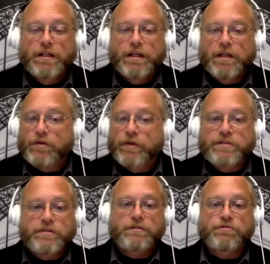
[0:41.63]

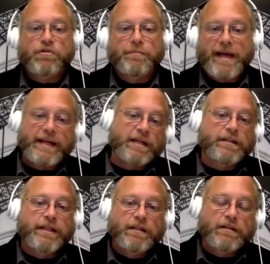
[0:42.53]
increased
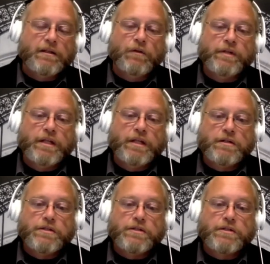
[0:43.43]
dramatically over the
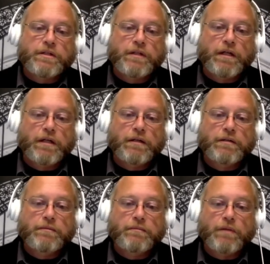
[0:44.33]
years,
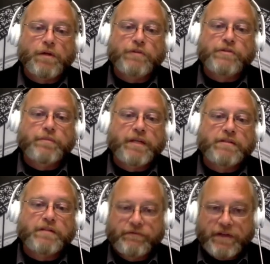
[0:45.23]
largely
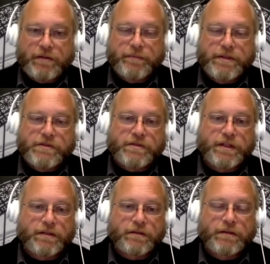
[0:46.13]
based on developments
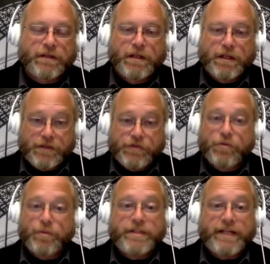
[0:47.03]
in
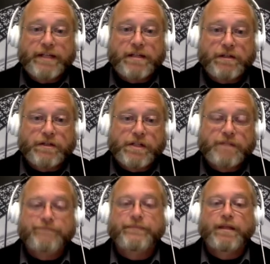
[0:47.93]
consumer
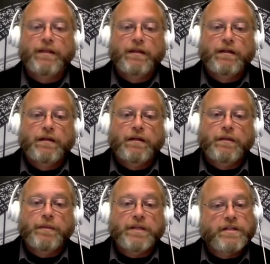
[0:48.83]
technology.
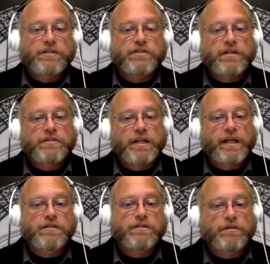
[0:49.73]
And it's not just the
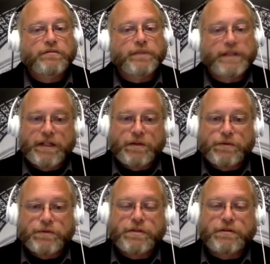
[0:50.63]
case of
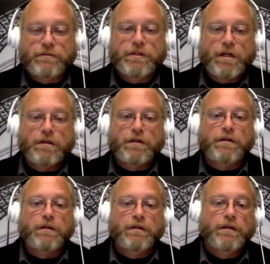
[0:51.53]
millennials and
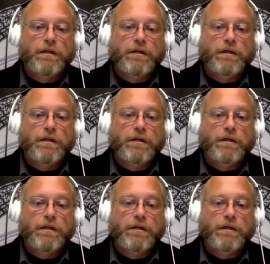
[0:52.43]
younger